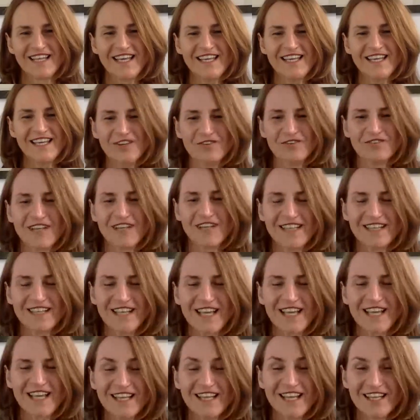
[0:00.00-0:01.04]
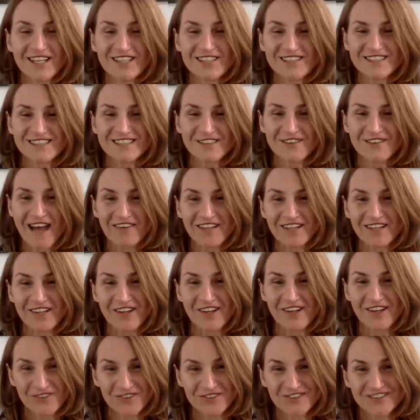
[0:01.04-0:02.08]
Thank you. And let us know how
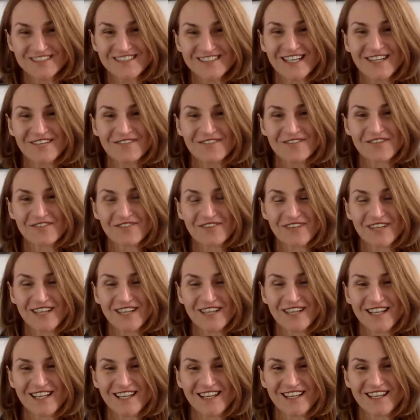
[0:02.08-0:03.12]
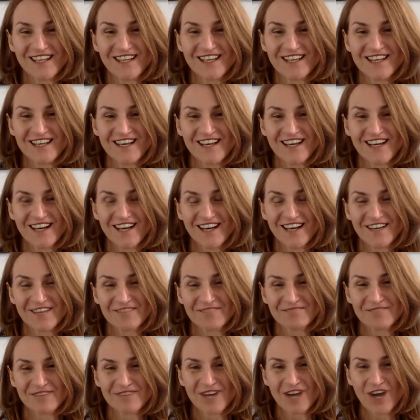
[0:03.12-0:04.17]
it goes. I would really
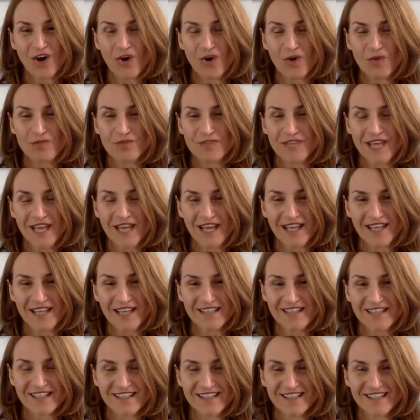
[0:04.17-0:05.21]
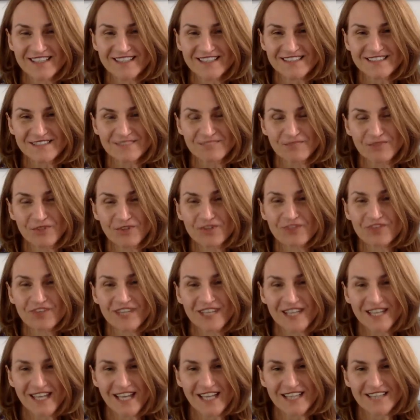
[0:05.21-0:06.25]
hope that this book
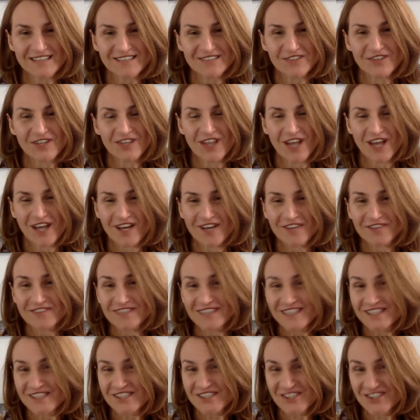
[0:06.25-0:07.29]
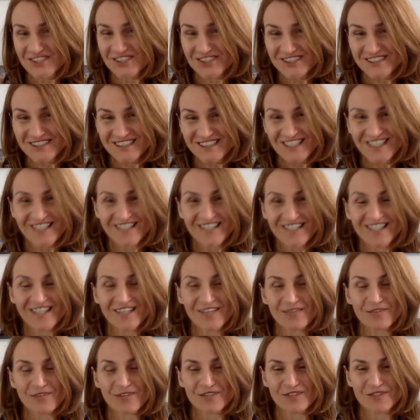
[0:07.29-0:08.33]
really gets to a lot of teachers. I think
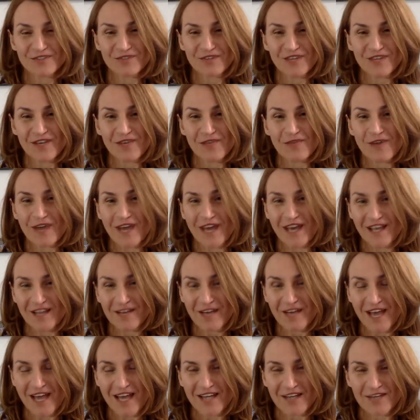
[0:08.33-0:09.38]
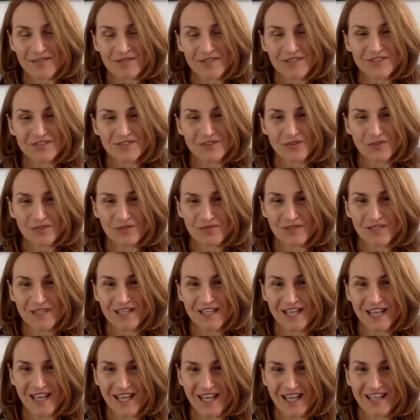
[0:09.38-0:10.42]
we're doing well. Heinemann told me
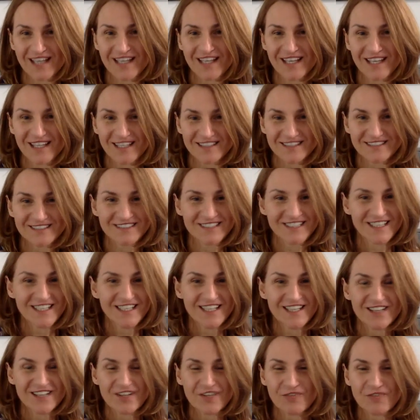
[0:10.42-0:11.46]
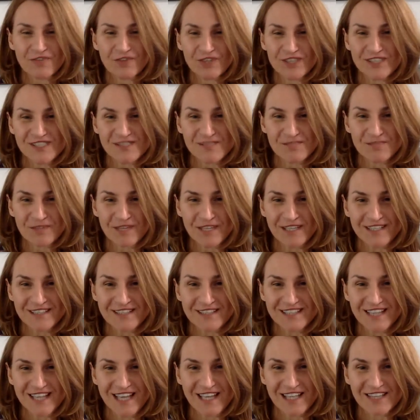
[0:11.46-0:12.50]
that the first
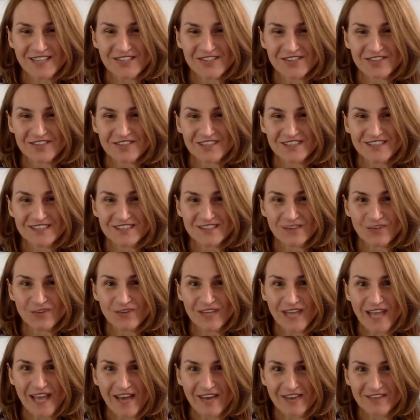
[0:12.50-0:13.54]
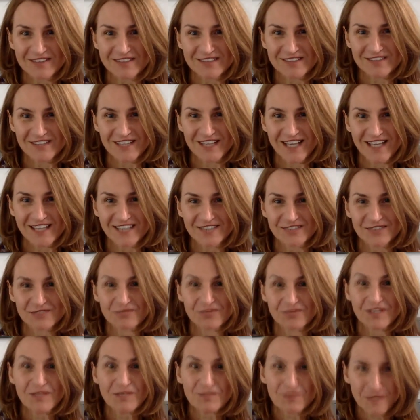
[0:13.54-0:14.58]
print actually sold out, so they had to
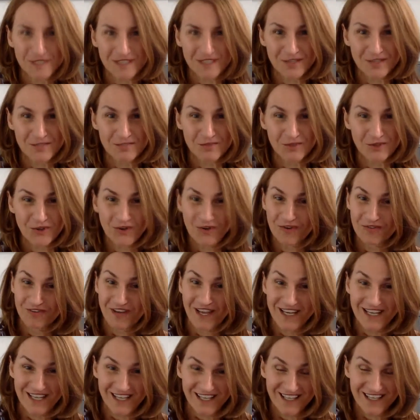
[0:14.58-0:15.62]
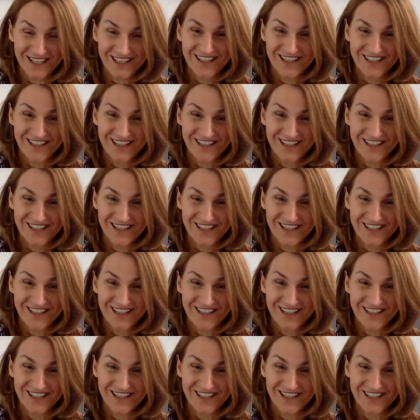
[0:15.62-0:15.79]
reprint the book already,